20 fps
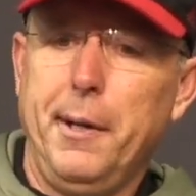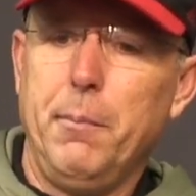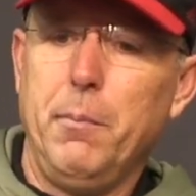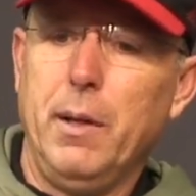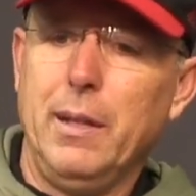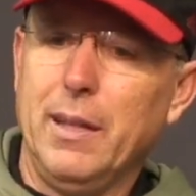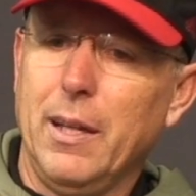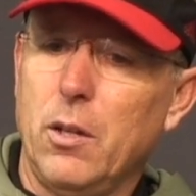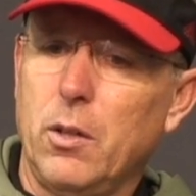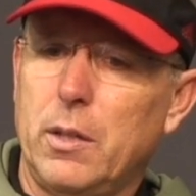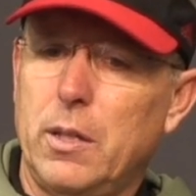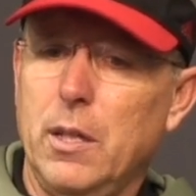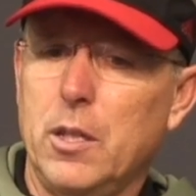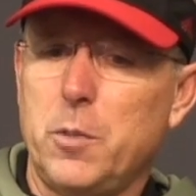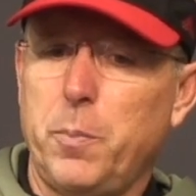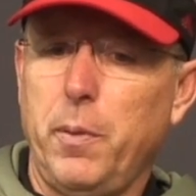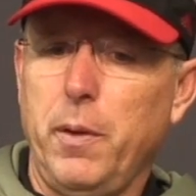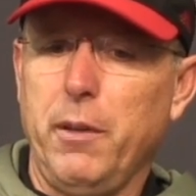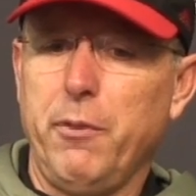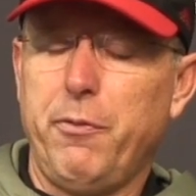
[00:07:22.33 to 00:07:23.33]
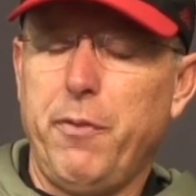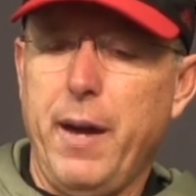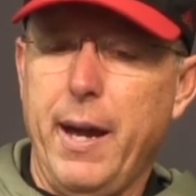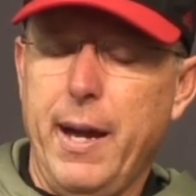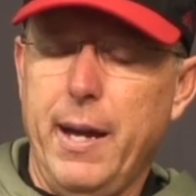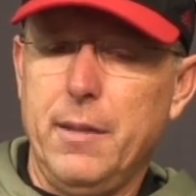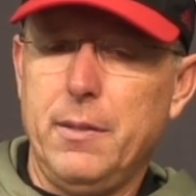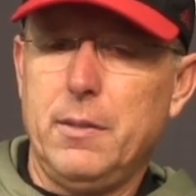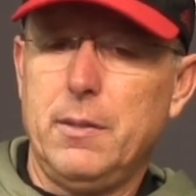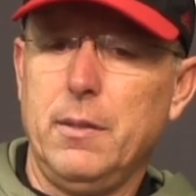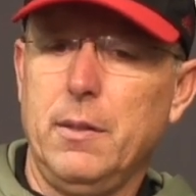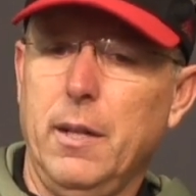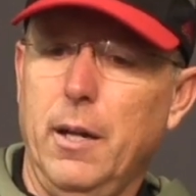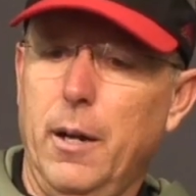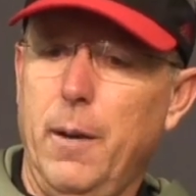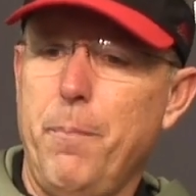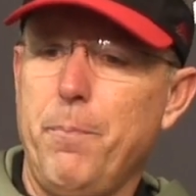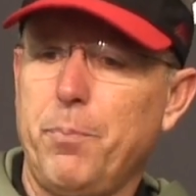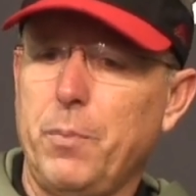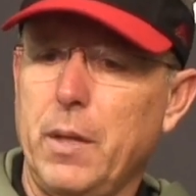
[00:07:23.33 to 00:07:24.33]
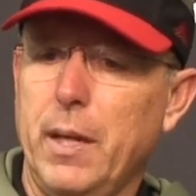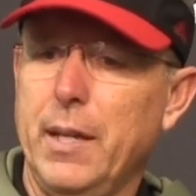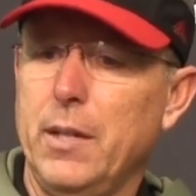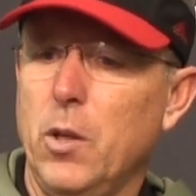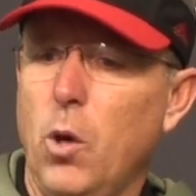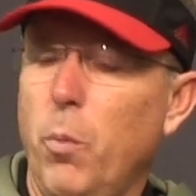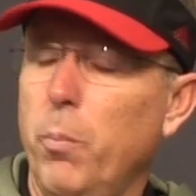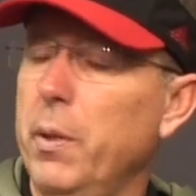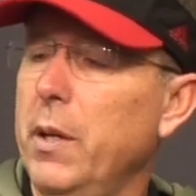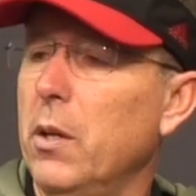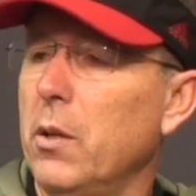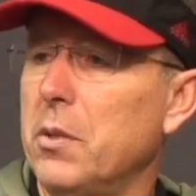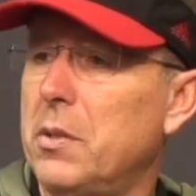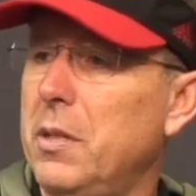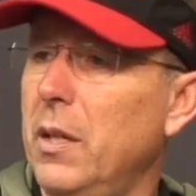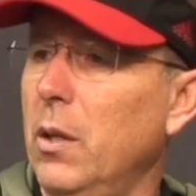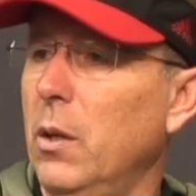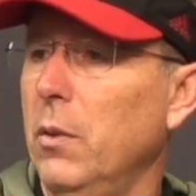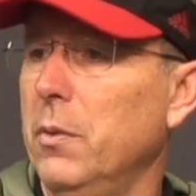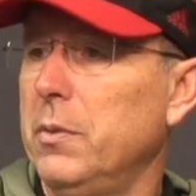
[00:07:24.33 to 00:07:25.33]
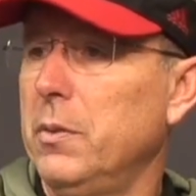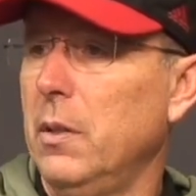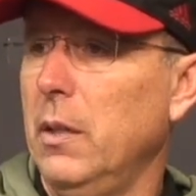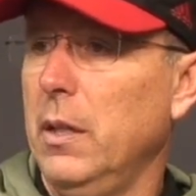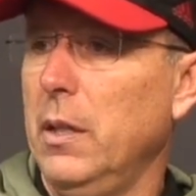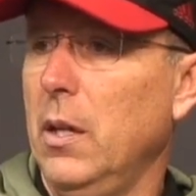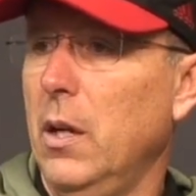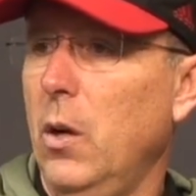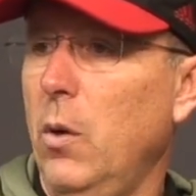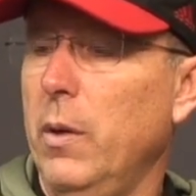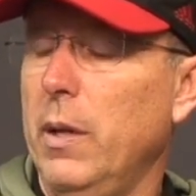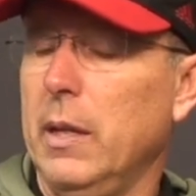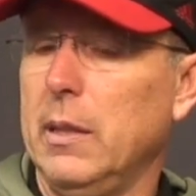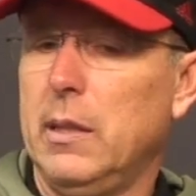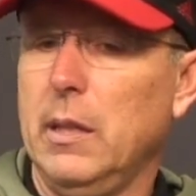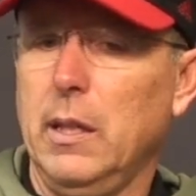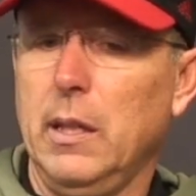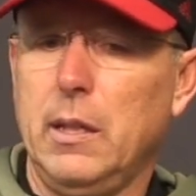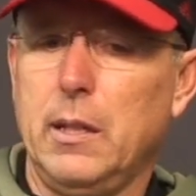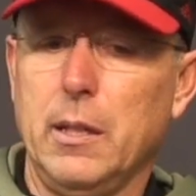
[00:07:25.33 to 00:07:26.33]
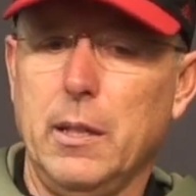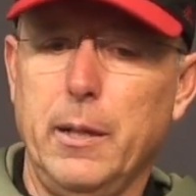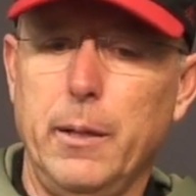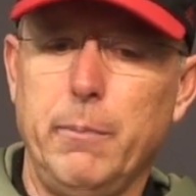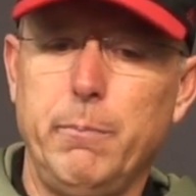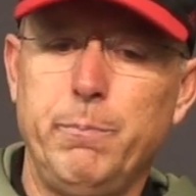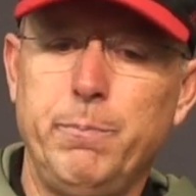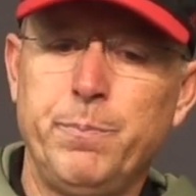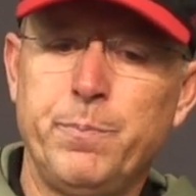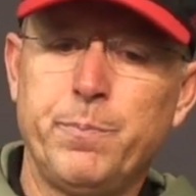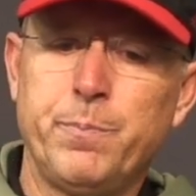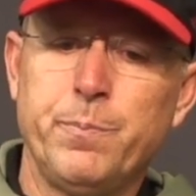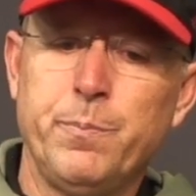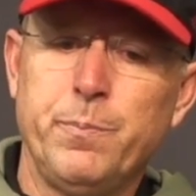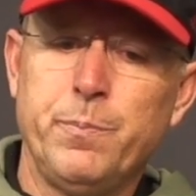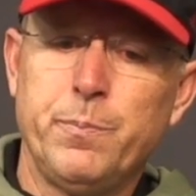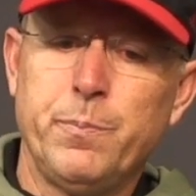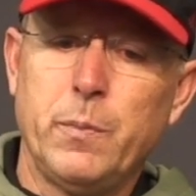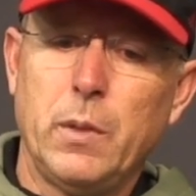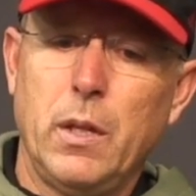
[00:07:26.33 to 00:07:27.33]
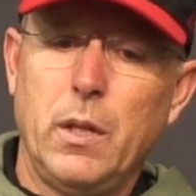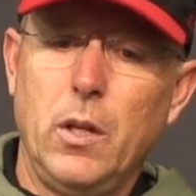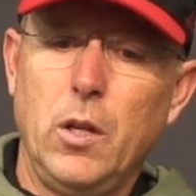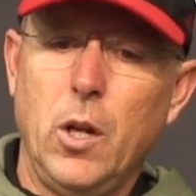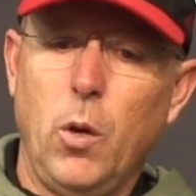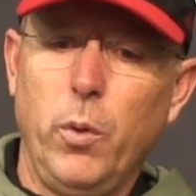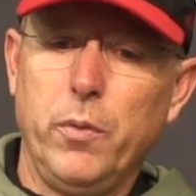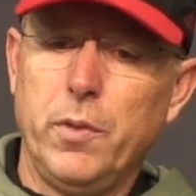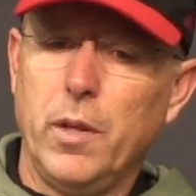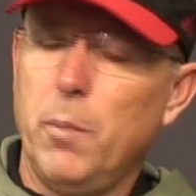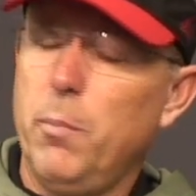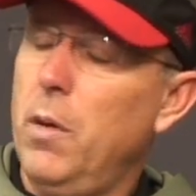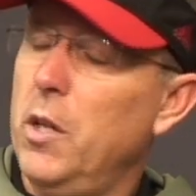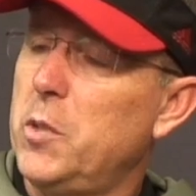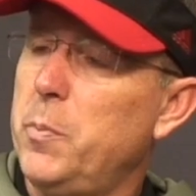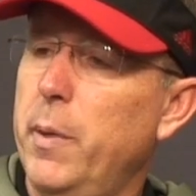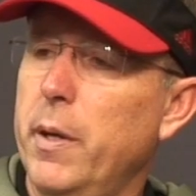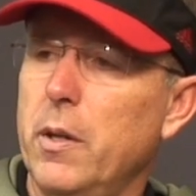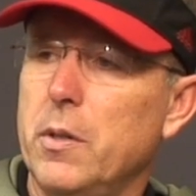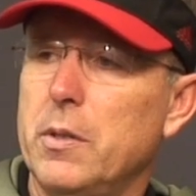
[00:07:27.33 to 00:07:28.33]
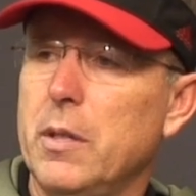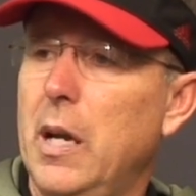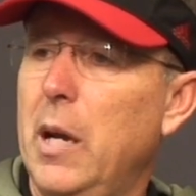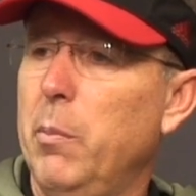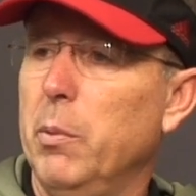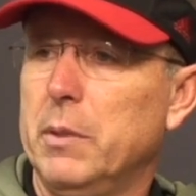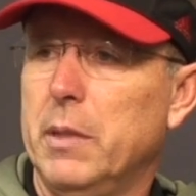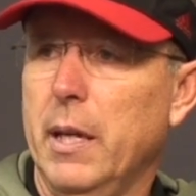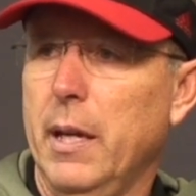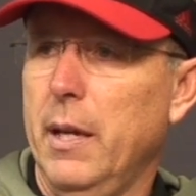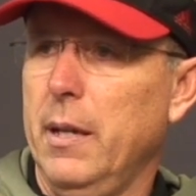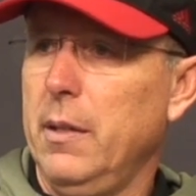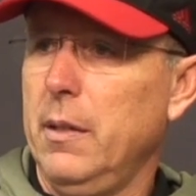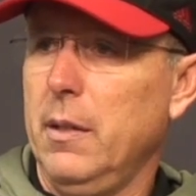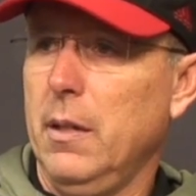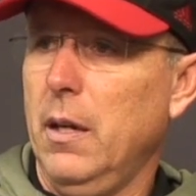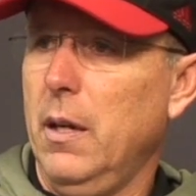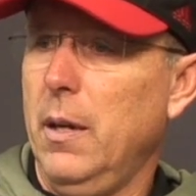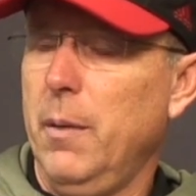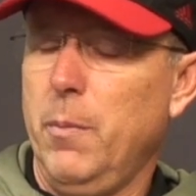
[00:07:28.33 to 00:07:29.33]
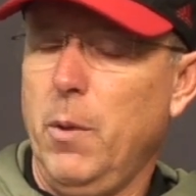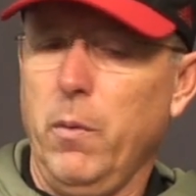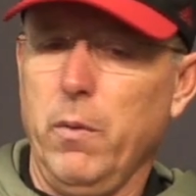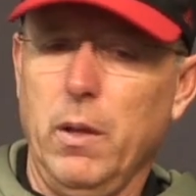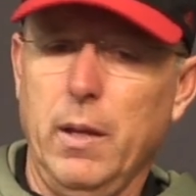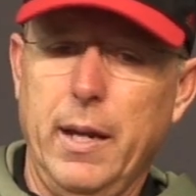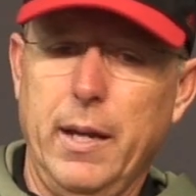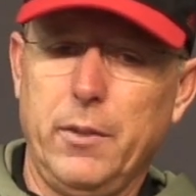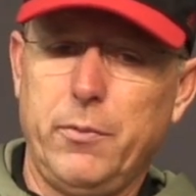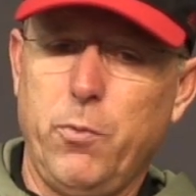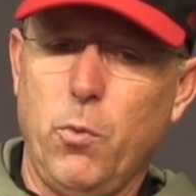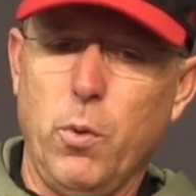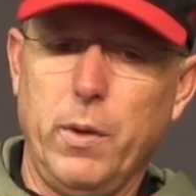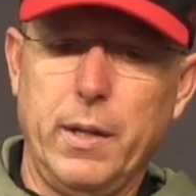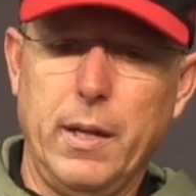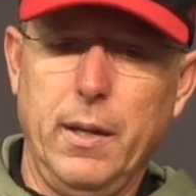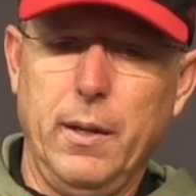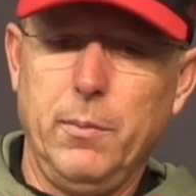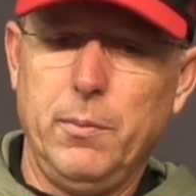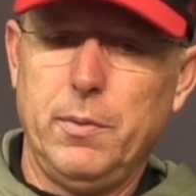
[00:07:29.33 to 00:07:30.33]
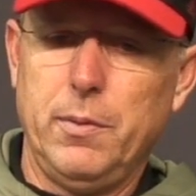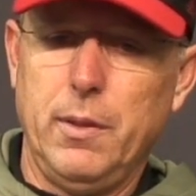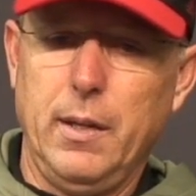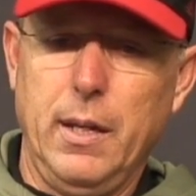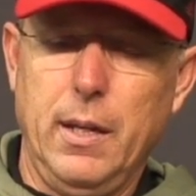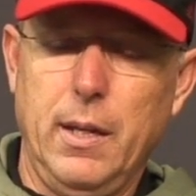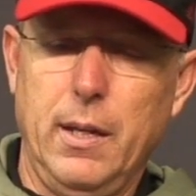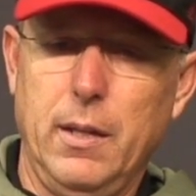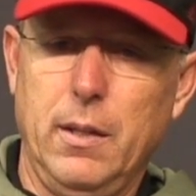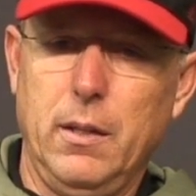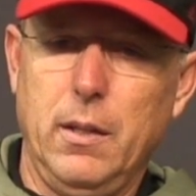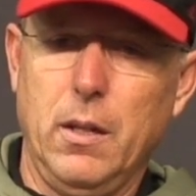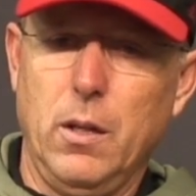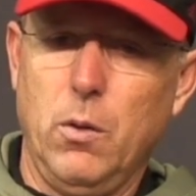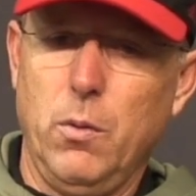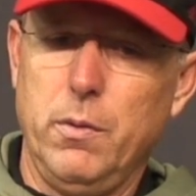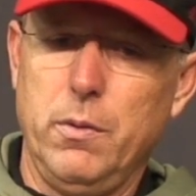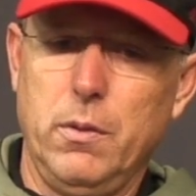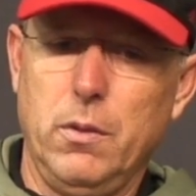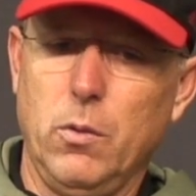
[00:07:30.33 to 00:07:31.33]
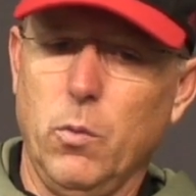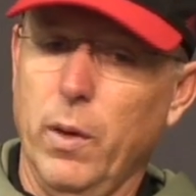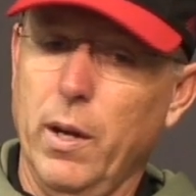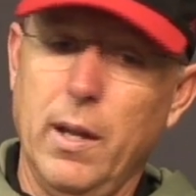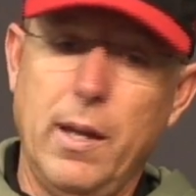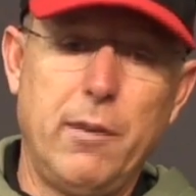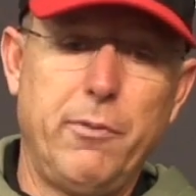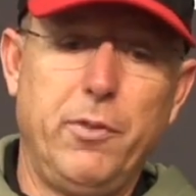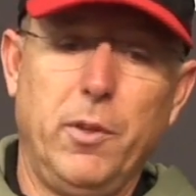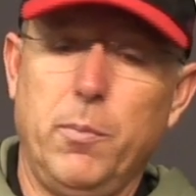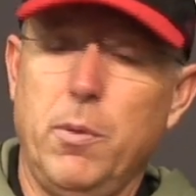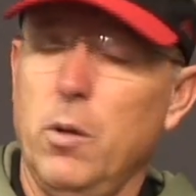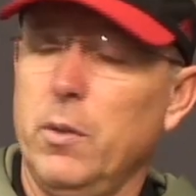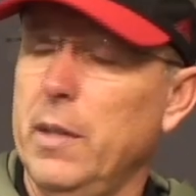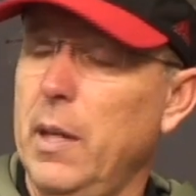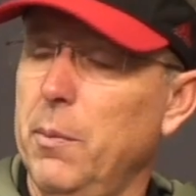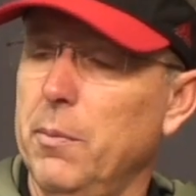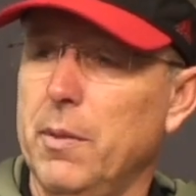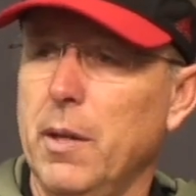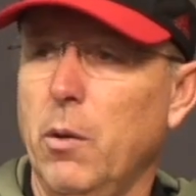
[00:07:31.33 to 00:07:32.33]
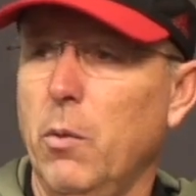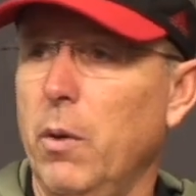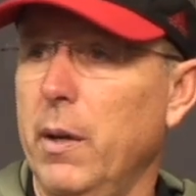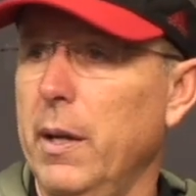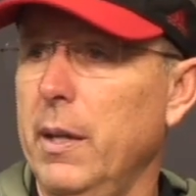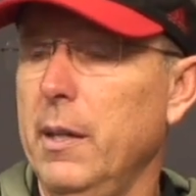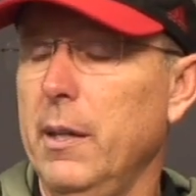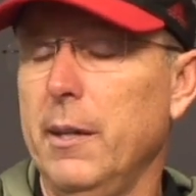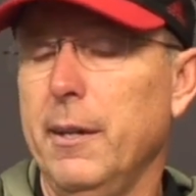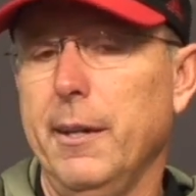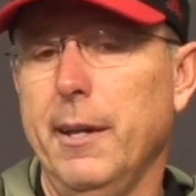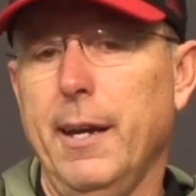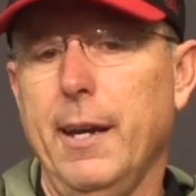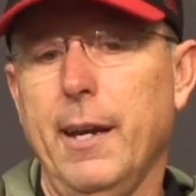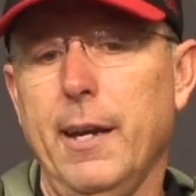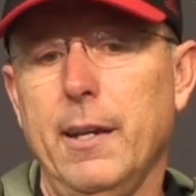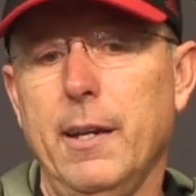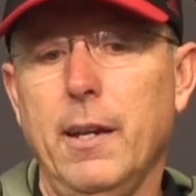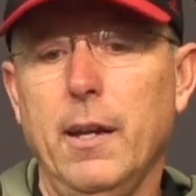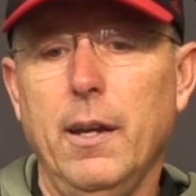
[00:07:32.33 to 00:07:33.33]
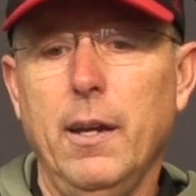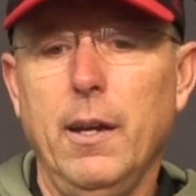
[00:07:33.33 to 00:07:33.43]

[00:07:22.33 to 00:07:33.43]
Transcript: And let our kids play fast, and don't beat ourselves, you know. And I think, you know, we've done a much better job with that over the last four games. And, you know, and you win a lot of football games that way. And,